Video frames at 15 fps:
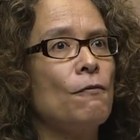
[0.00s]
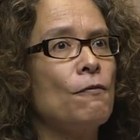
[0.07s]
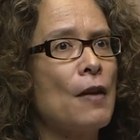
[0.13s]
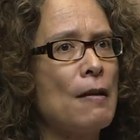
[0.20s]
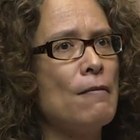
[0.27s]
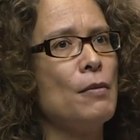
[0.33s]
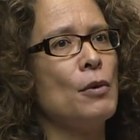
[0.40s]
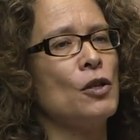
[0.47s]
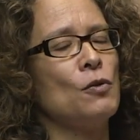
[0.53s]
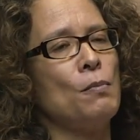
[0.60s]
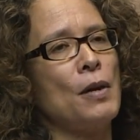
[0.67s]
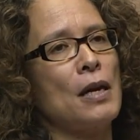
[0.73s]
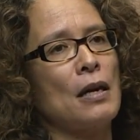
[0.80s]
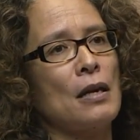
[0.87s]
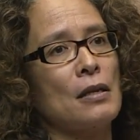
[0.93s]
very much
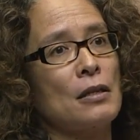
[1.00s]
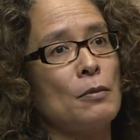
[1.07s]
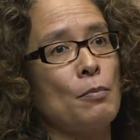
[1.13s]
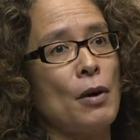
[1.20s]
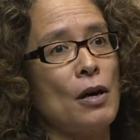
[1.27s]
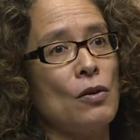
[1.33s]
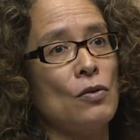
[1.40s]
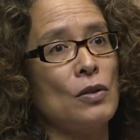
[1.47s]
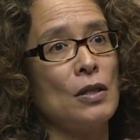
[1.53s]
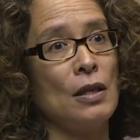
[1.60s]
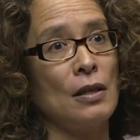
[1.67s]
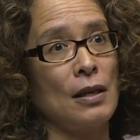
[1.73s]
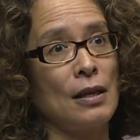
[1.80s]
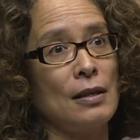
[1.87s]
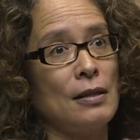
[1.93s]
being exposed in
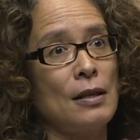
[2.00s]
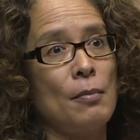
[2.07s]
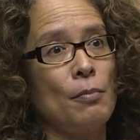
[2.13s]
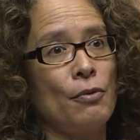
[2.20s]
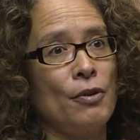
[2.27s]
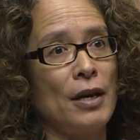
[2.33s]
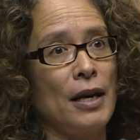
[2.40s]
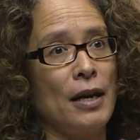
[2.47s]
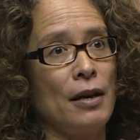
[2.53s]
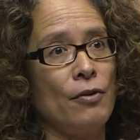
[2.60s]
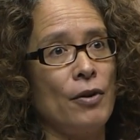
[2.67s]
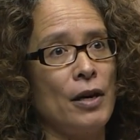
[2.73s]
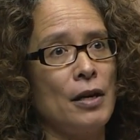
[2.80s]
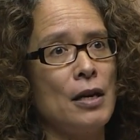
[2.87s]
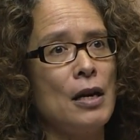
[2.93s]
the contemporary
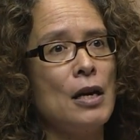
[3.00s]
era.